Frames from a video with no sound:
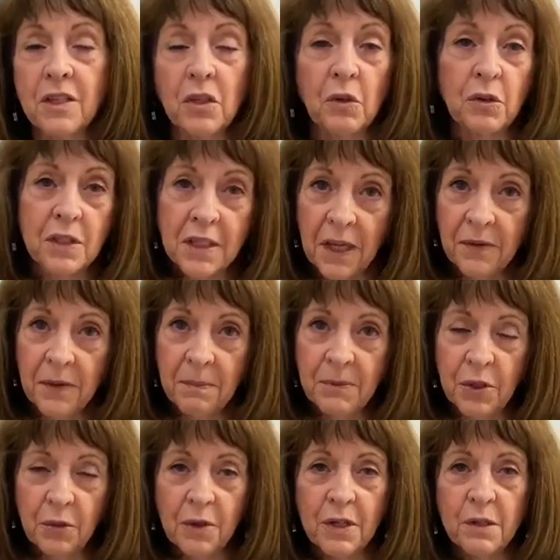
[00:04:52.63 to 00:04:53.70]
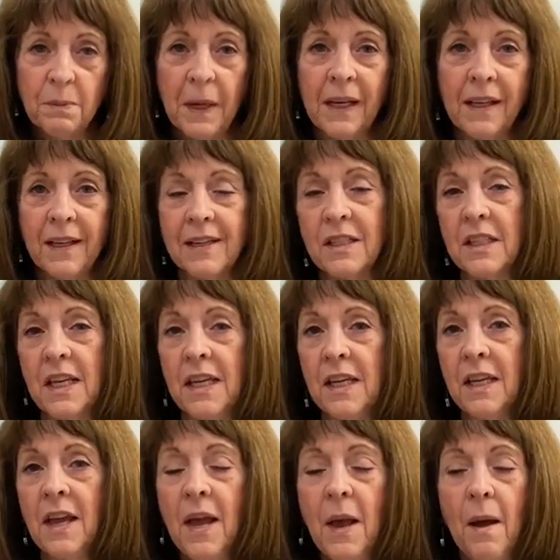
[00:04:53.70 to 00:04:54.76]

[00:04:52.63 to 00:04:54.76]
so send them to us, because they